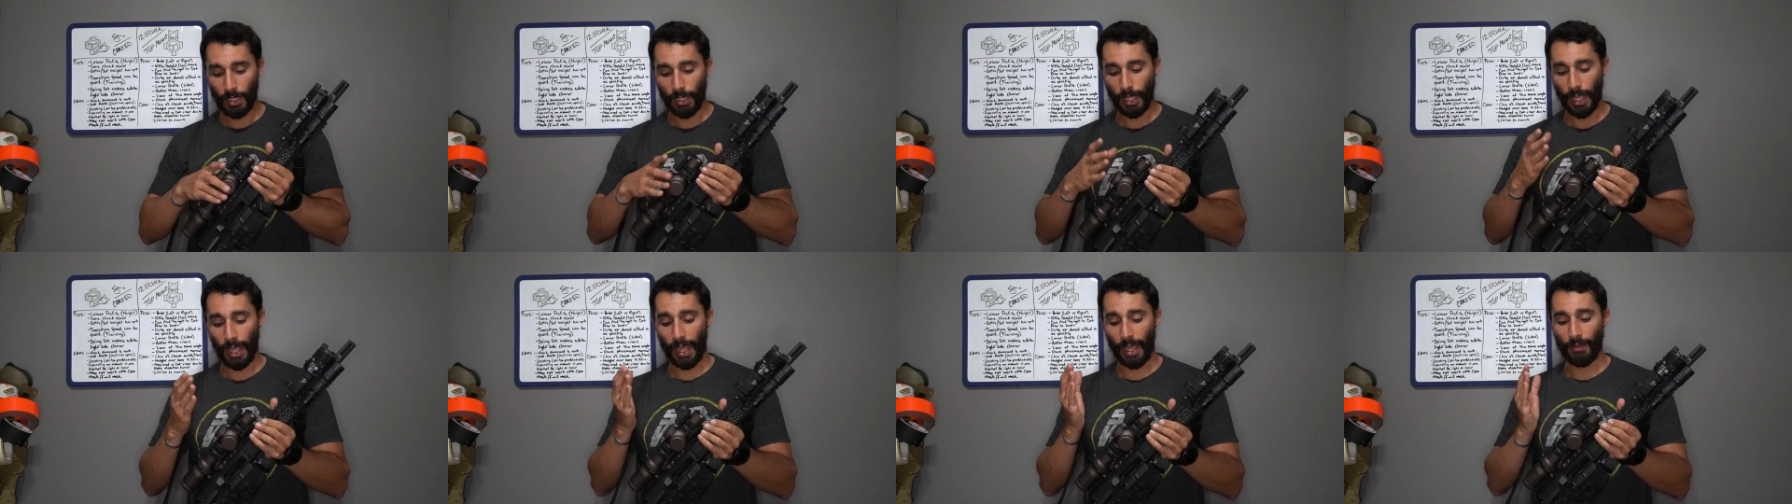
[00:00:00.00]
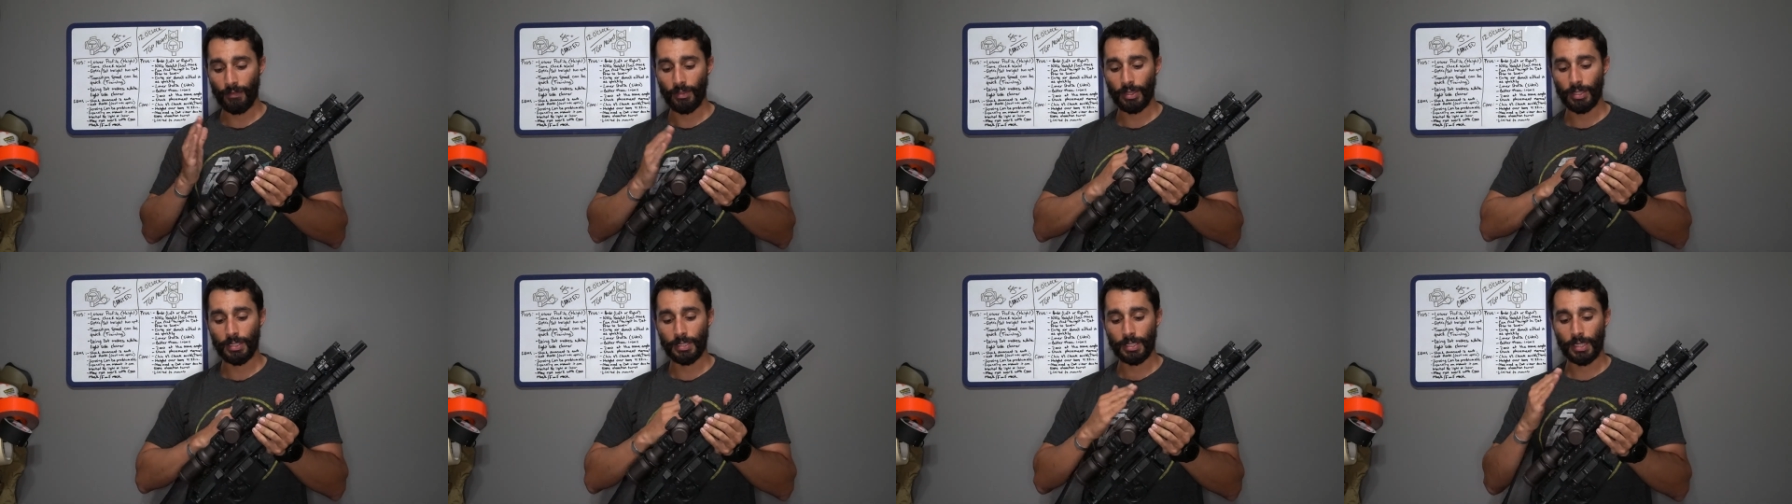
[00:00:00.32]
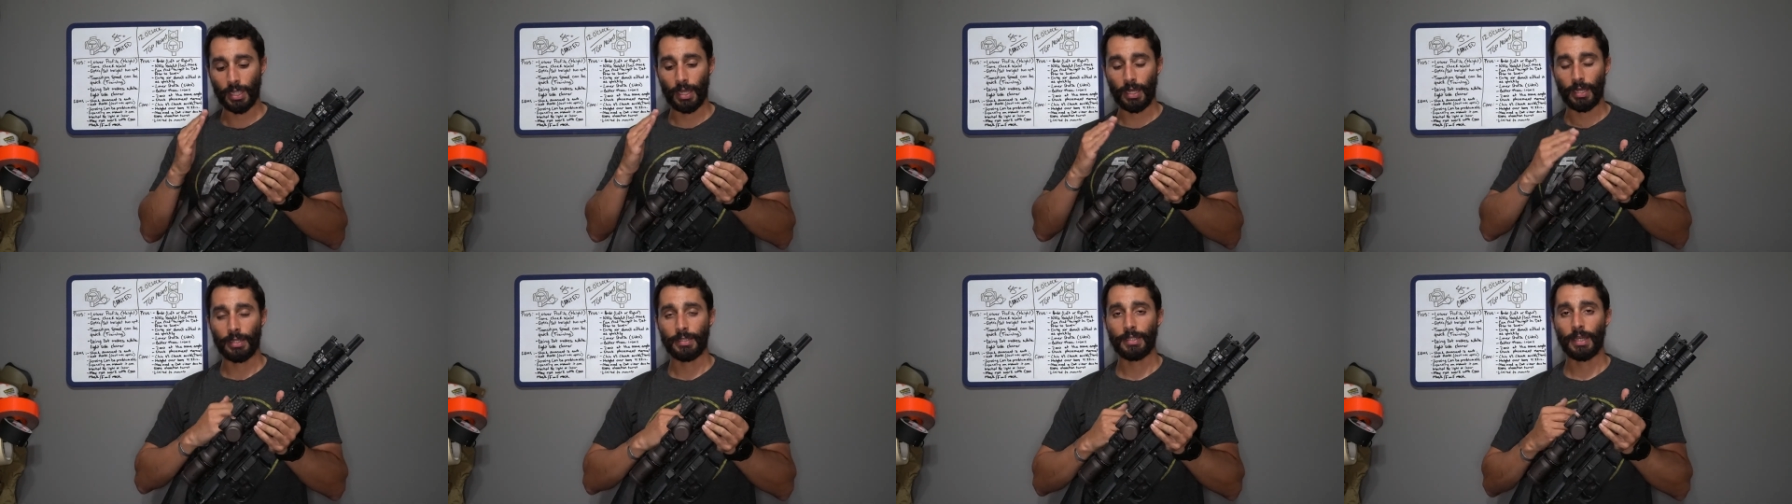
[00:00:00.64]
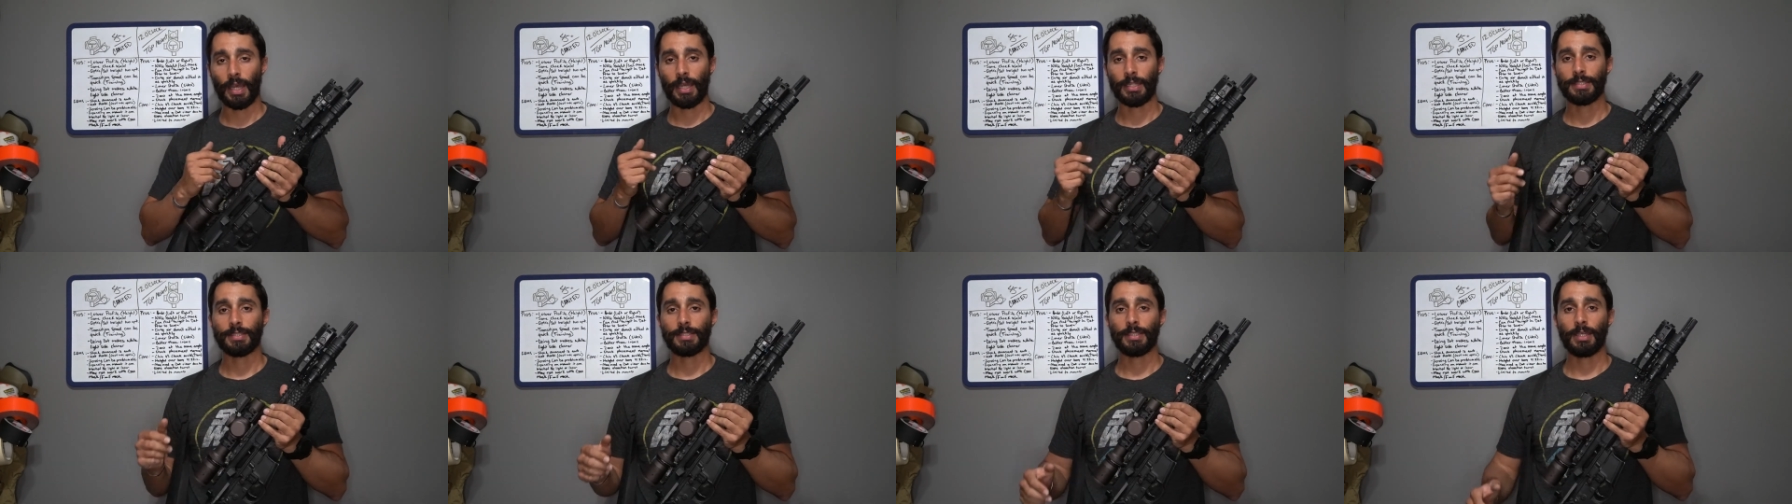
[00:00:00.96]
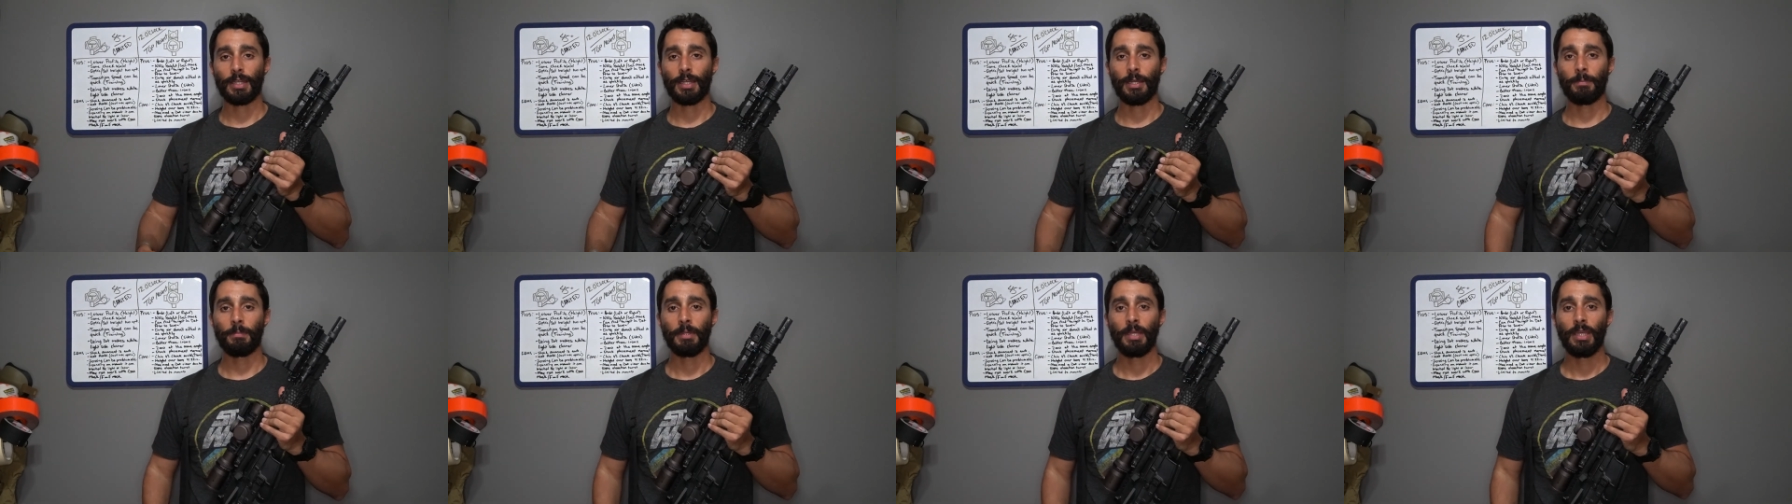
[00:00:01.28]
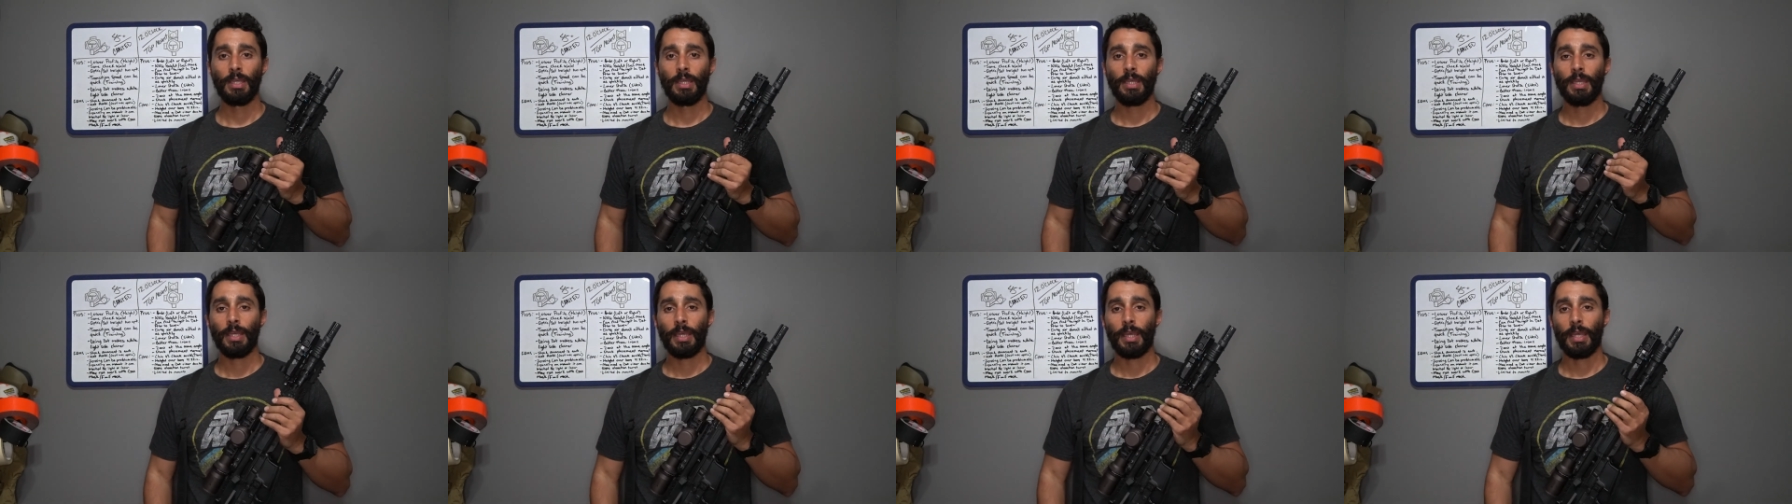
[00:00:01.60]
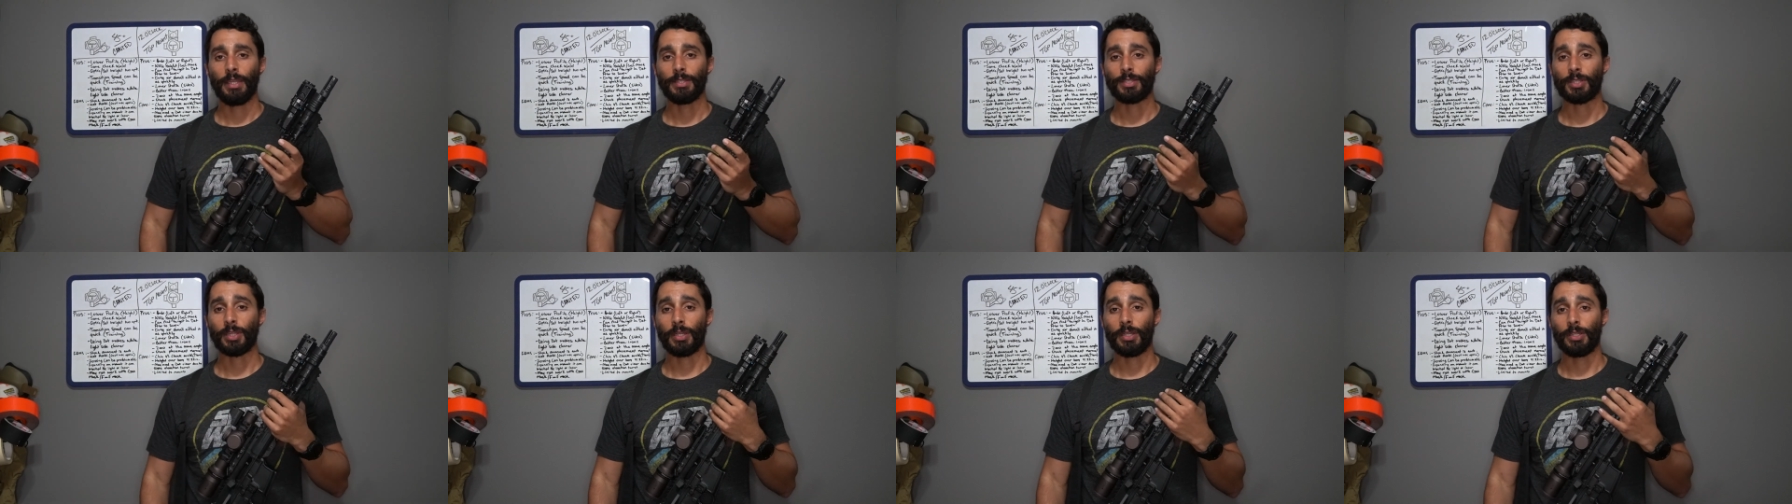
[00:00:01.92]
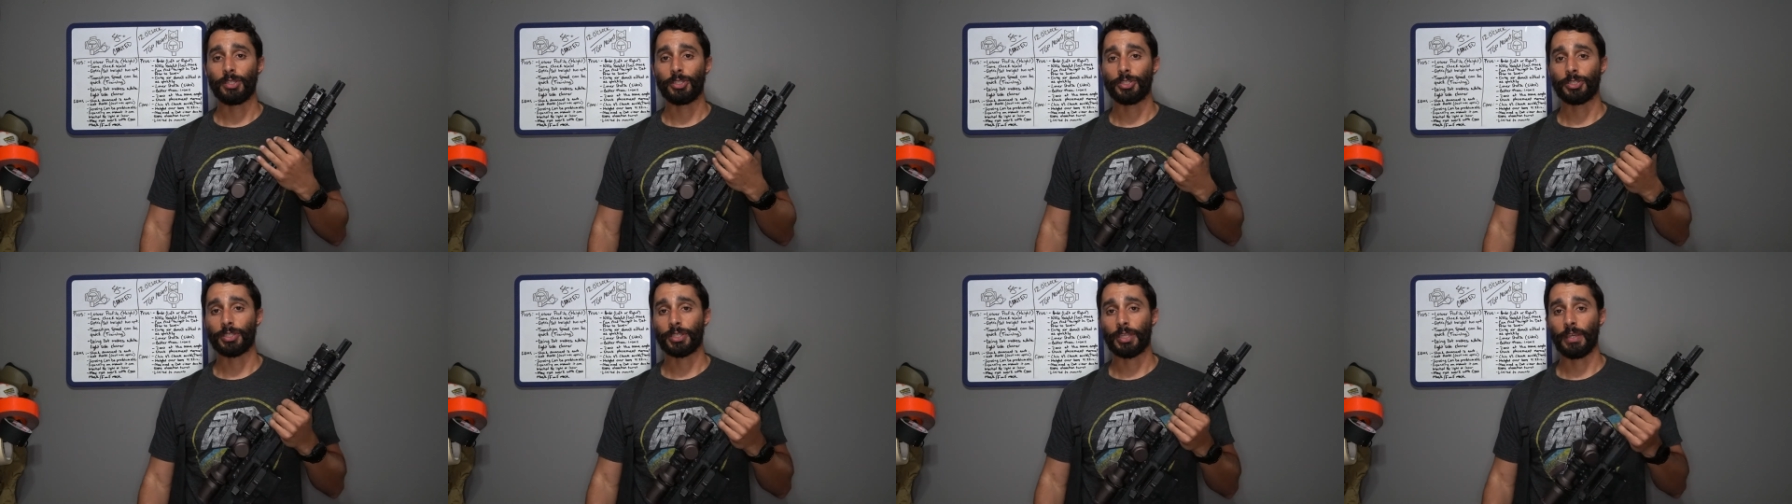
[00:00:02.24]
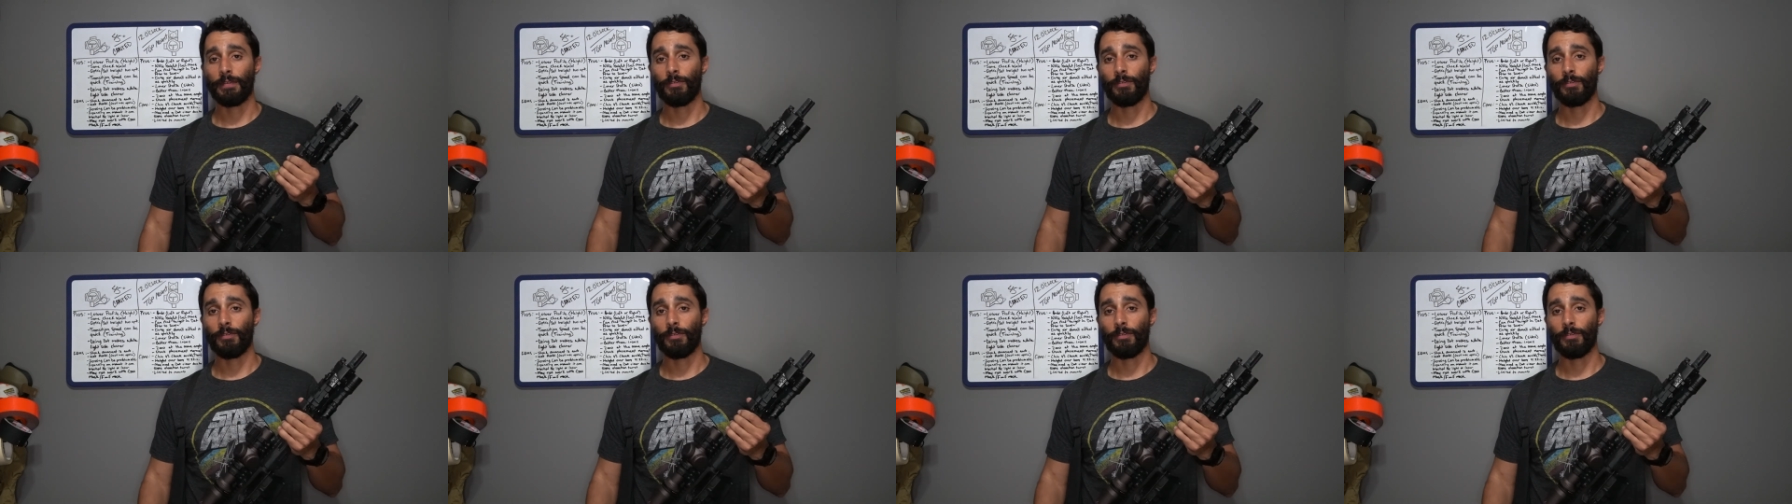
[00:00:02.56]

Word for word: having this kind of dot setup is going to just